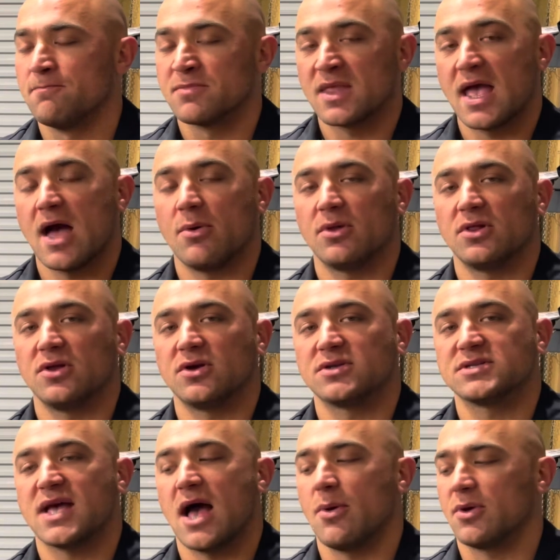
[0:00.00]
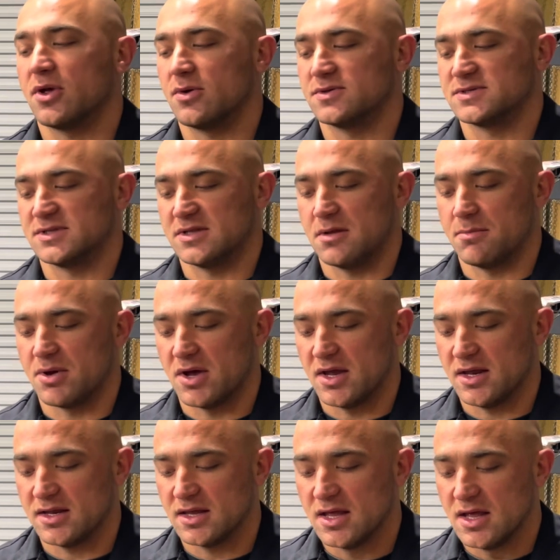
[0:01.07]
how it looks, how it goes in the
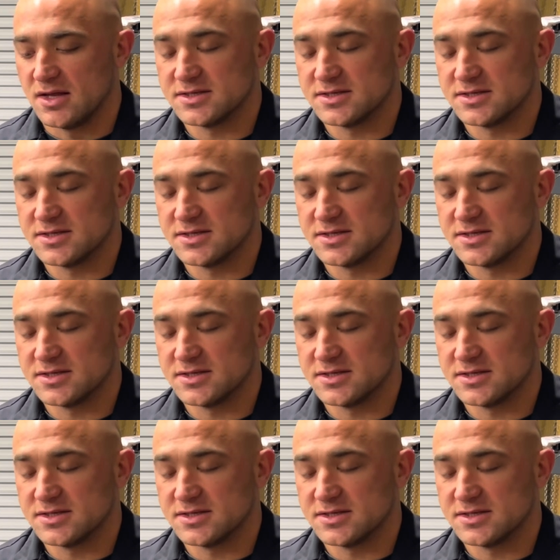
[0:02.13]
bike,